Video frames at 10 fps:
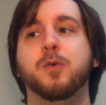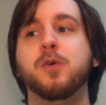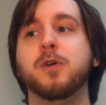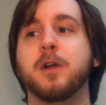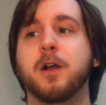
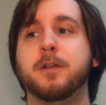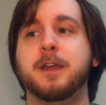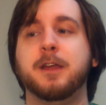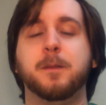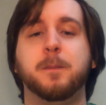or are
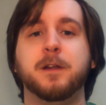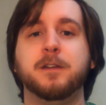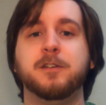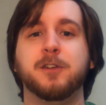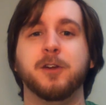they going to
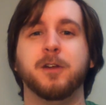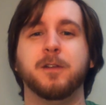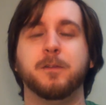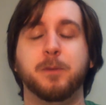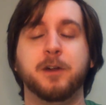punish her,
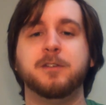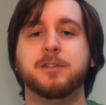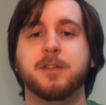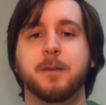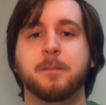
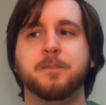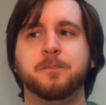punish them